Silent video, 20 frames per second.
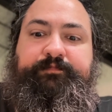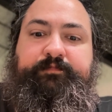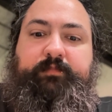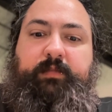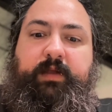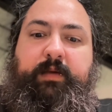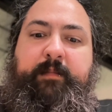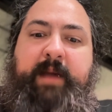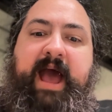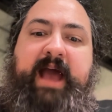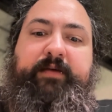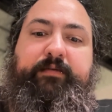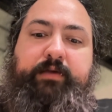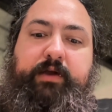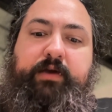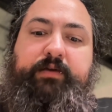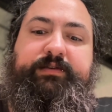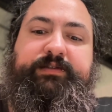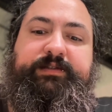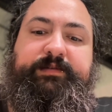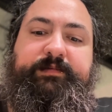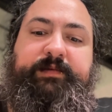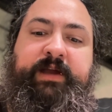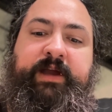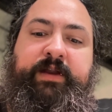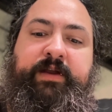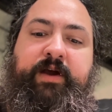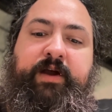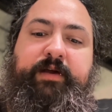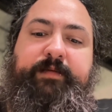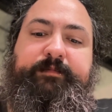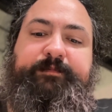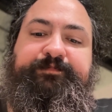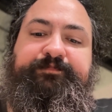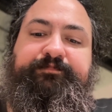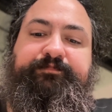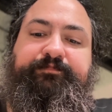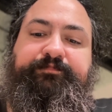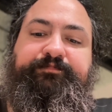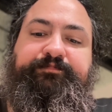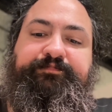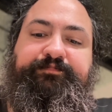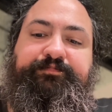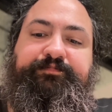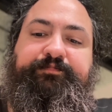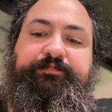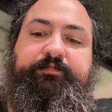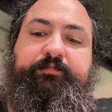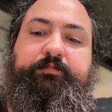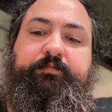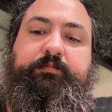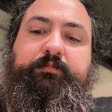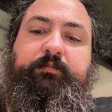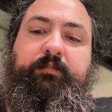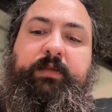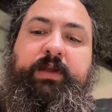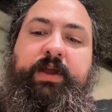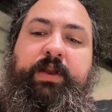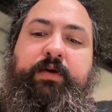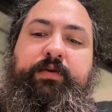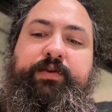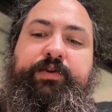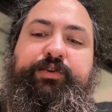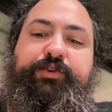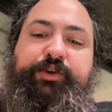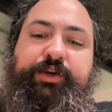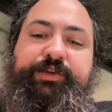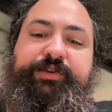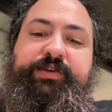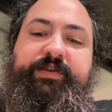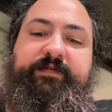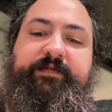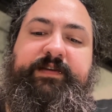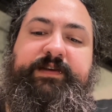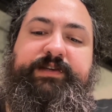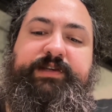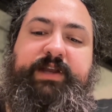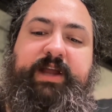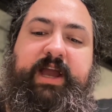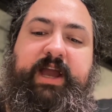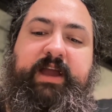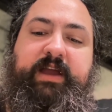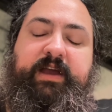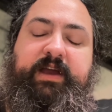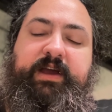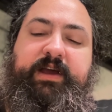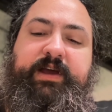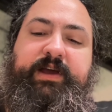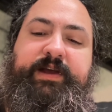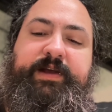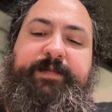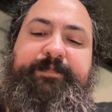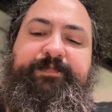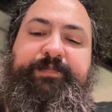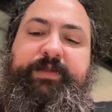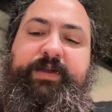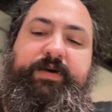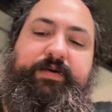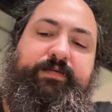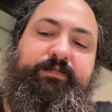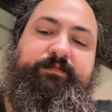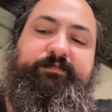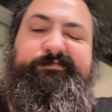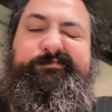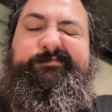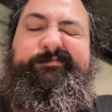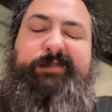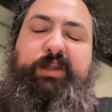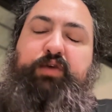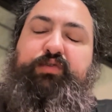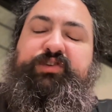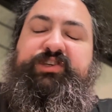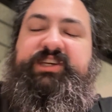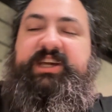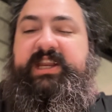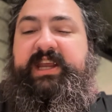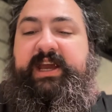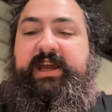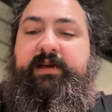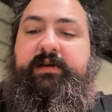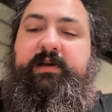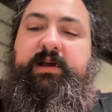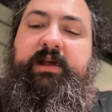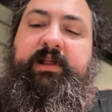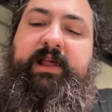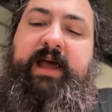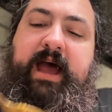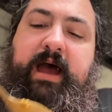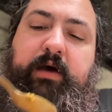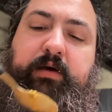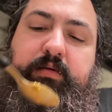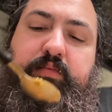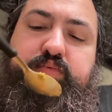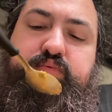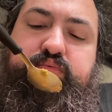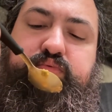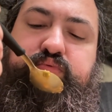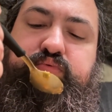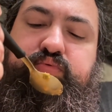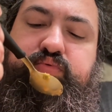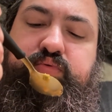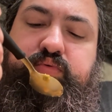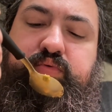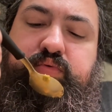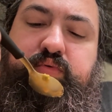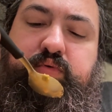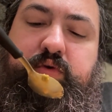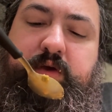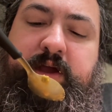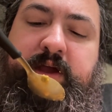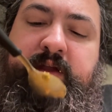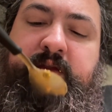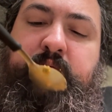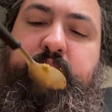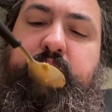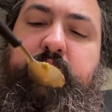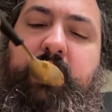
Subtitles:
macros and our, nutrition for today. No cheating allowed. And